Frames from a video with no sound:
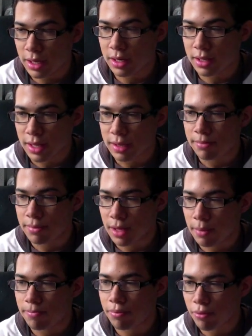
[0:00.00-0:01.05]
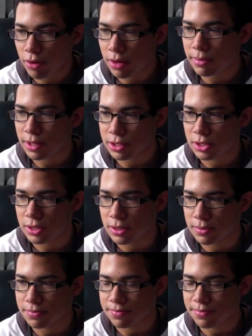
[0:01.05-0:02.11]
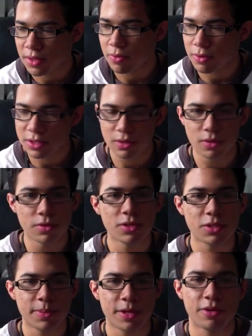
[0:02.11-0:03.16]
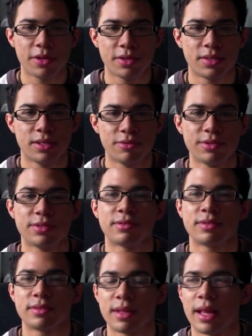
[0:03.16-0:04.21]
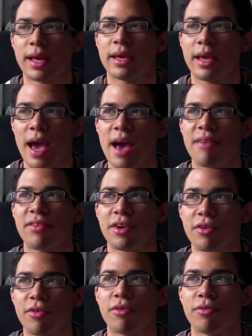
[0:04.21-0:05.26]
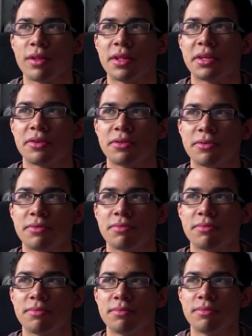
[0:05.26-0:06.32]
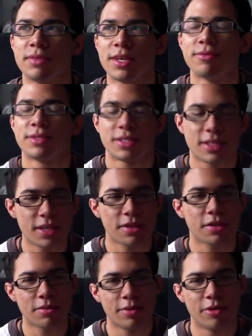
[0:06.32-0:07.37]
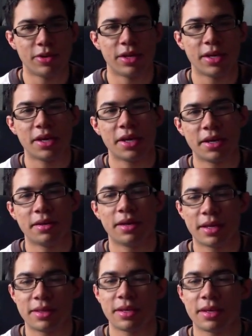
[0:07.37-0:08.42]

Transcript: And that pretty much was the whole experience. It was like having your own little. It was seeing the community in, I